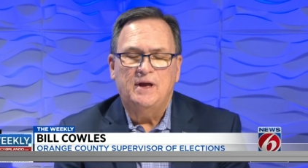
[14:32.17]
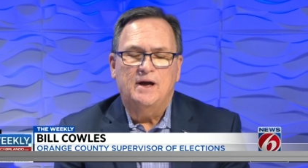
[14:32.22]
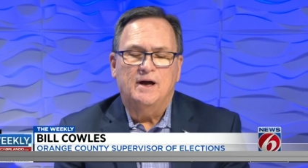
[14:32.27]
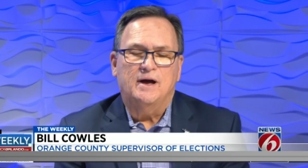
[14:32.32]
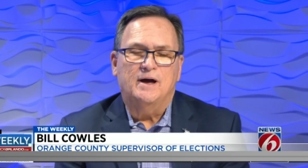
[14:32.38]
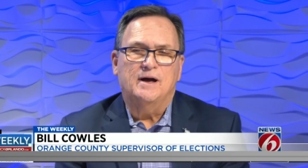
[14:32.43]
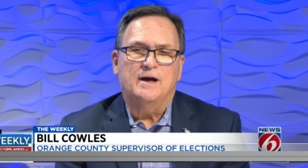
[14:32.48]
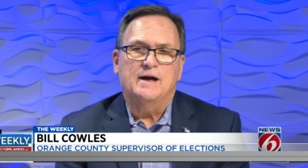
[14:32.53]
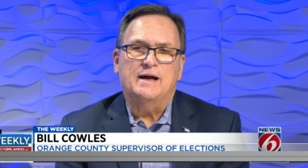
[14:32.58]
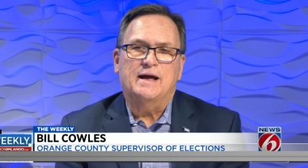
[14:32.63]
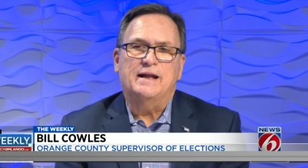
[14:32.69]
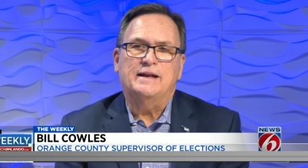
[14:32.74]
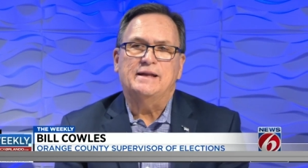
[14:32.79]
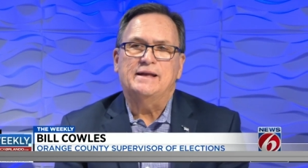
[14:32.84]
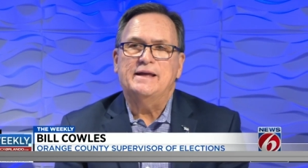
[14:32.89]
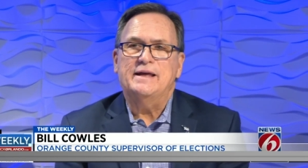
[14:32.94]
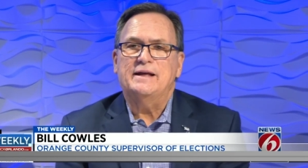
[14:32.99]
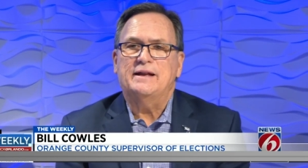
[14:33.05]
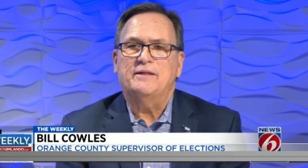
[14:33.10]
Uh, and
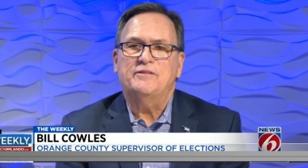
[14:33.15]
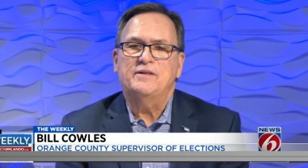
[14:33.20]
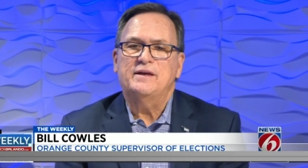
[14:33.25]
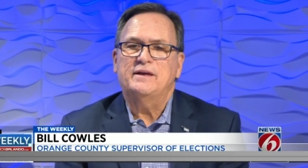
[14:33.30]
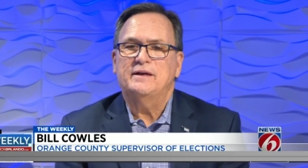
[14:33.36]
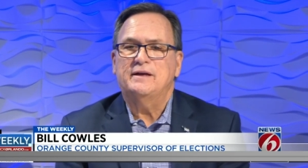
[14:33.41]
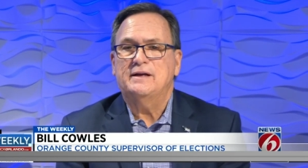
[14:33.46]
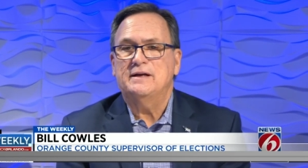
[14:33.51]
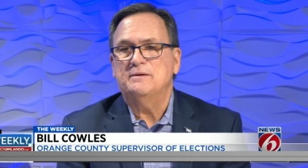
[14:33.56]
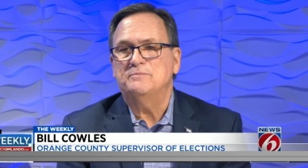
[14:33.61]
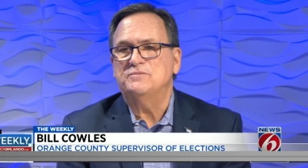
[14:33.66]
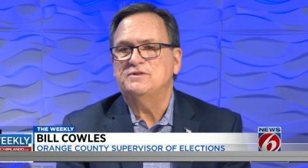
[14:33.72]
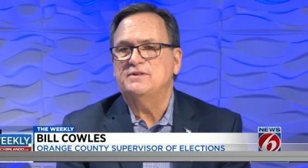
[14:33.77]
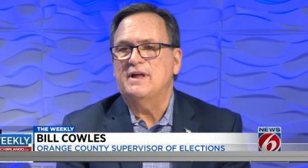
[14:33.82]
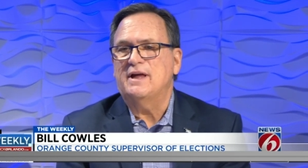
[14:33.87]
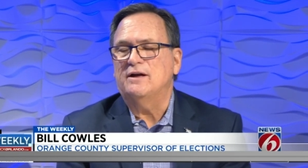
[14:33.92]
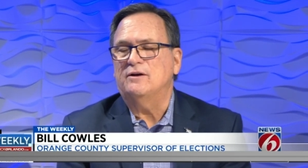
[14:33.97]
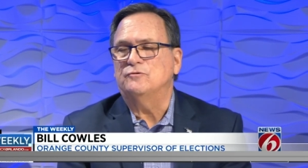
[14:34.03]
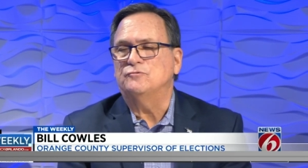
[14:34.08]
again, I think it comes
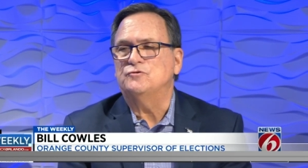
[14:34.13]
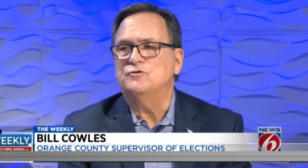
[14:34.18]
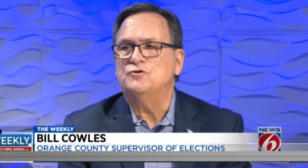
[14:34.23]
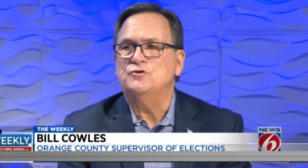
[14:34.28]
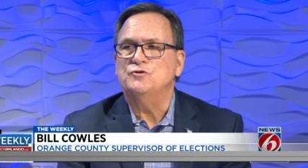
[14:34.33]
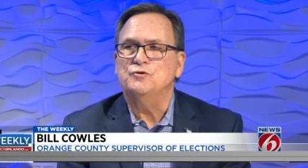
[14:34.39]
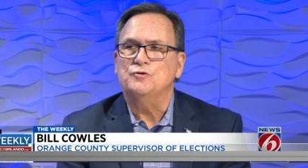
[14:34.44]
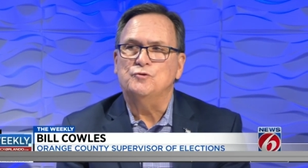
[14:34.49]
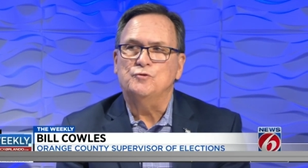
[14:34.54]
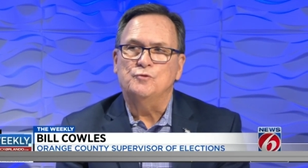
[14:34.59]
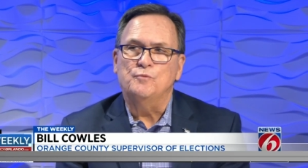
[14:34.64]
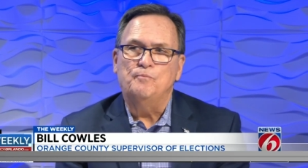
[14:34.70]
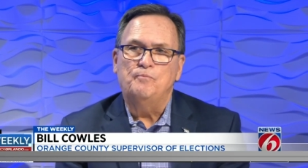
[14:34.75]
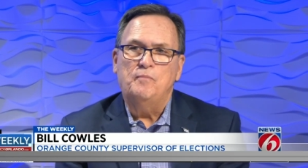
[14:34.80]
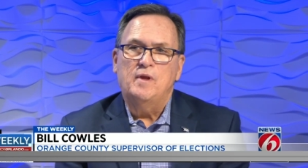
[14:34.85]
down to